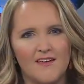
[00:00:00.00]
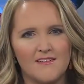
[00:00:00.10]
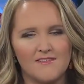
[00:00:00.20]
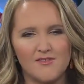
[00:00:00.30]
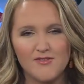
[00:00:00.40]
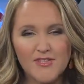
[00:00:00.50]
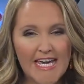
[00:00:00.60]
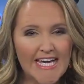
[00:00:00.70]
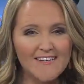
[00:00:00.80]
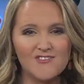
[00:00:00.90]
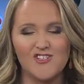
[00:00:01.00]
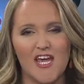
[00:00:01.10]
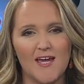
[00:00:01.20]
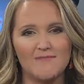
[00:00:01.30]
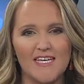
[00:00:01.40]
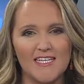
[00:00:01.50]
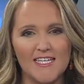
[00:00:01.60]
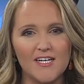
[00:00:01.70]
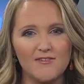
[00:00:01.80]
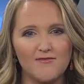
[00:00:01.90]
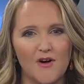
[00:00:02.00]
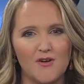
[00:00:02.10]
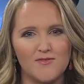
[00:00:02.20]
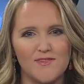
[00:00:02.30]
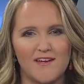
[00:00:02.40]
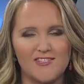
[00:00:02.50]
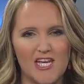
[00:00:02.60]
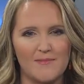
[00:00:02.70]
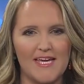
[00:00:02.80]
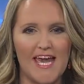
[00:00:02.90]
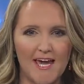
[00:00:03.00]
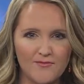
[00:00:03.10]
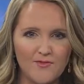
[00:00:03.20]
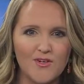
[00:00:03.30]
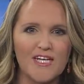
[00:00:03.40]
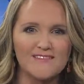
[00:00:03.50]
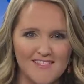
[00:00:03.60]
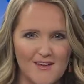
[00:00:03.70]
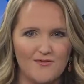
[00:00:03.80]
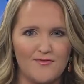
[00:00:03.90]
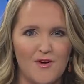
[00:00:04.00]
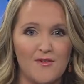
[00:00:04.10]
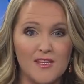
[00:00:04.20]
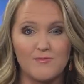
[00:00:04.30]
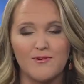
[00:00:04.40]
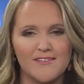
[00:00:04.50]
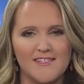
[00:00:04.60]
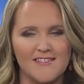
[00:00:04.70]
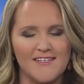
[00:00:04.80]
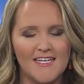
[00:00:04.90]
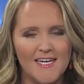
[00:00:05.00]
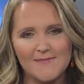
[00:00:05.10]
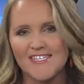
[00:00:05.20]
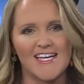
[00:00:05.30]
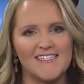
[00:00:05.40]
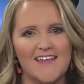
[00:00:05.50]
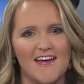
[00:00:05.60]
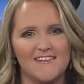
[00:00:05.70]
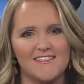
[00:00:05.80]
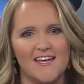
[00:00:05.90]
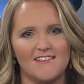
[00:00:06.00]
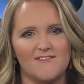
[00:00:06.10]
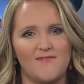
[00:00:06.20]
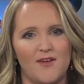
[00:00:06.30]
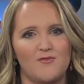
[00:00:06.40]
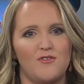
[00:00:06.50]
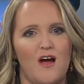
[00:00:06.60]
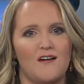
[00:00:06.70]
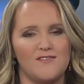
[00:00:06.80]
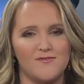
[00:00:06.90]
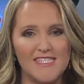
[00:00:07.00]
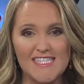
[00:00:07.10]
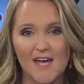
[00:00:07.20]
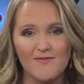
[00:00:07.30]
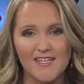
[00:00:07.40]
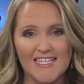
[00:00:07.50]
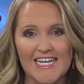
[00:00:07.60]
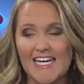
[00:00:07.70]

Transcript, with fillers: So you can't jam the illegal phones without jamming every cell phone in the prison. And besides that, it's against federal law. So it's definitely a